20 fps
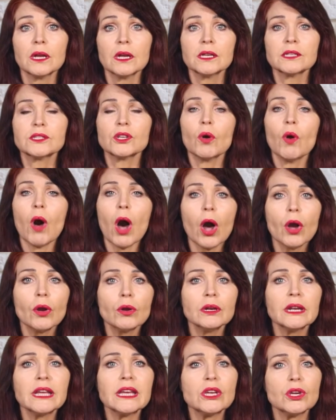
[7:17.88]
So
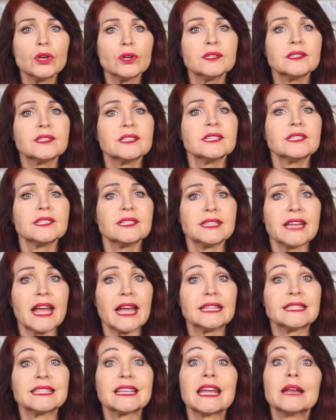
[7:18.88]
only use this
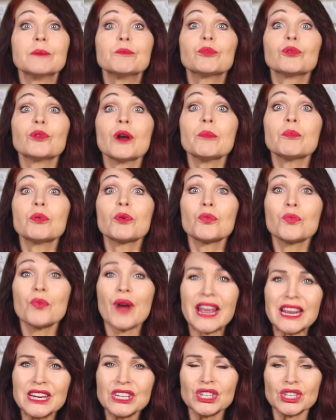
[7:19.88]
stance in
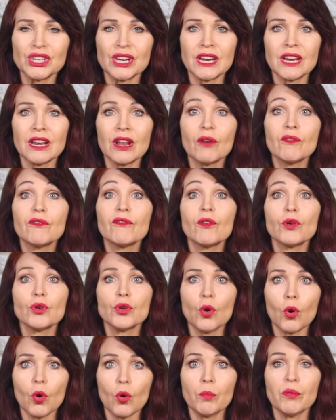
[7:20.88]
preparation for
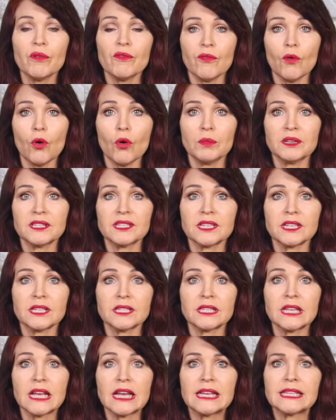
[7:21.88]
your
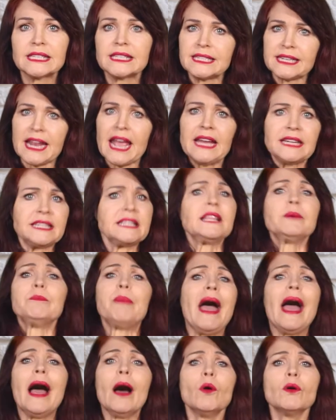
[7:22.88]
performances. Stand in the
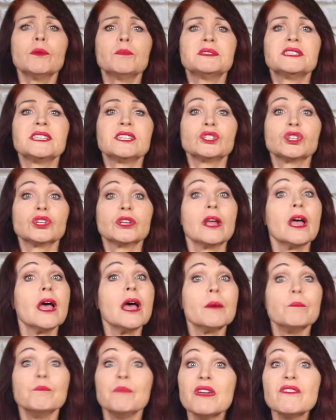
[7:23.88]
power position
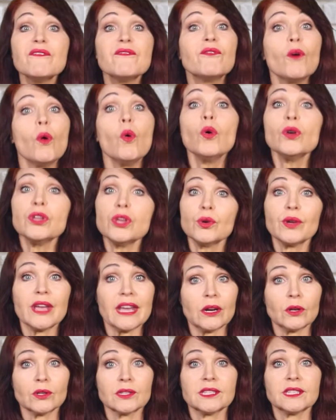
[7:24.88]
before you
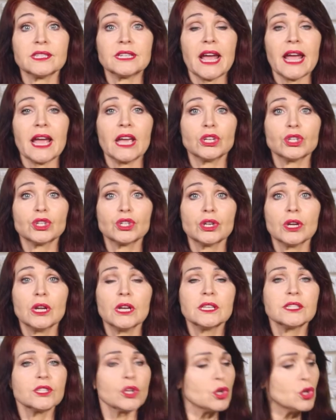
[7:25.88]
get on stage
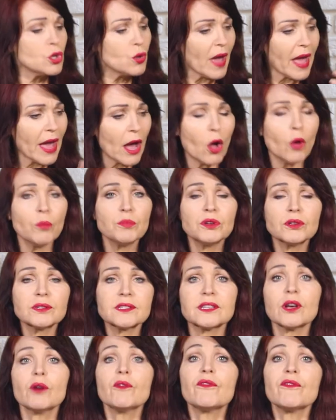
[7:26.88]
so you help
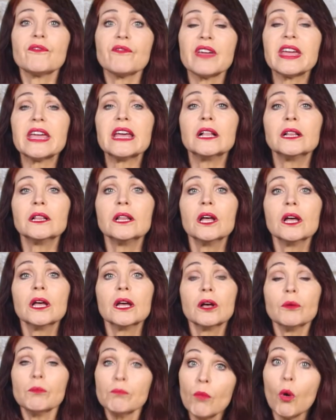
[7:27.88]
yourself feel
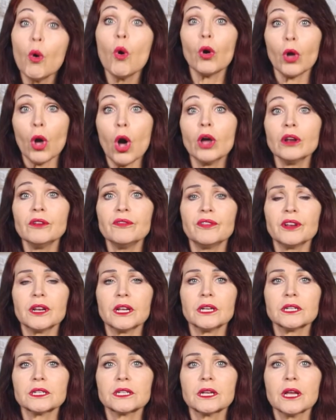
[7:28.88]
more
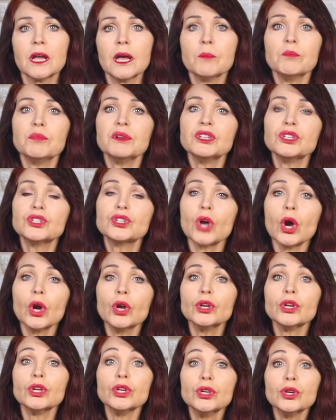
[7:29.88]
confident, but
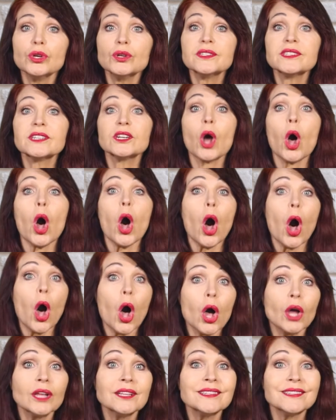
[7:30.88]
don't use it
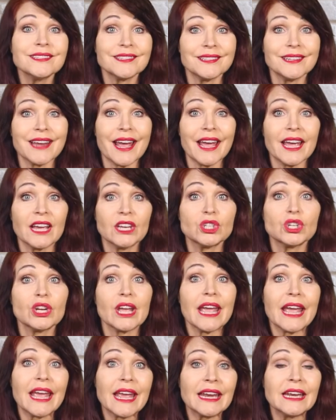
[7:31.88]
on stage
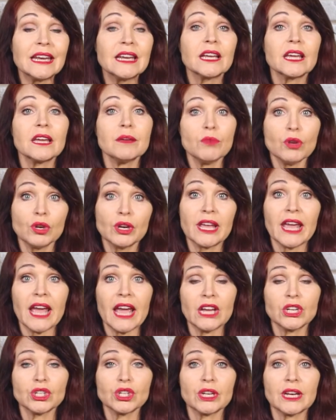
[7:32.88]
in
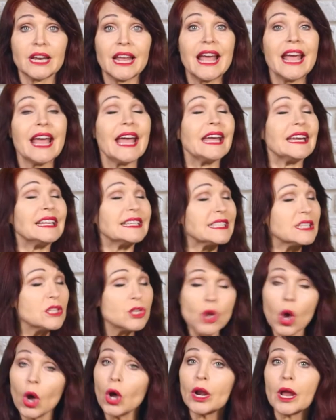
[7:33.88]
communication. It is
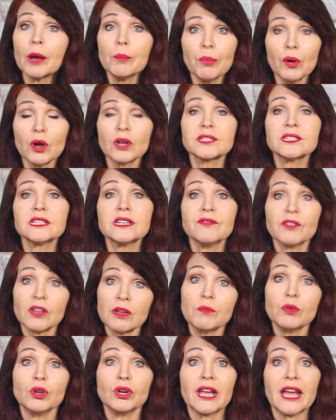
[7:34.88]
not a positive
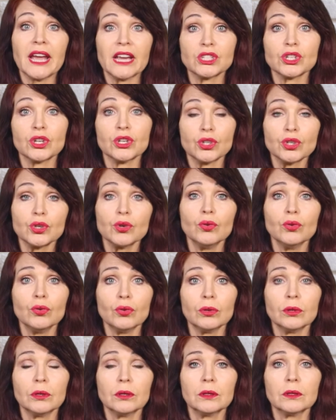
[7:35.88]
communication
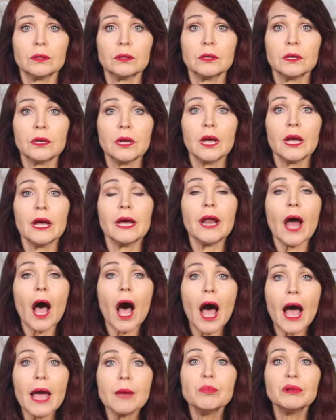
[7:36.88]
tool. And
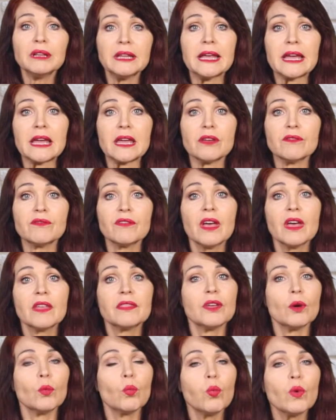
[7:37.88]
I believe
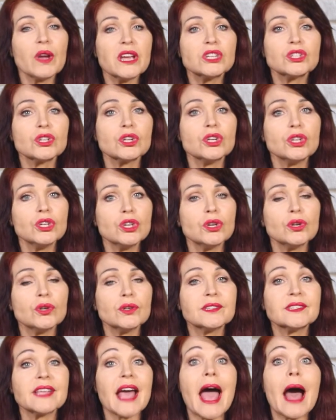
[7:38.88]
that we should
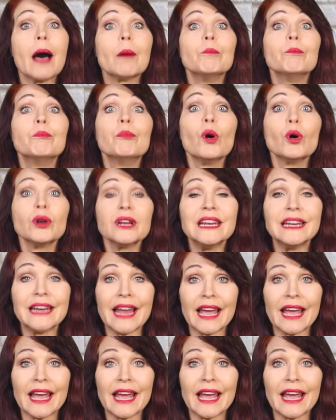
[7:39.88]
use our body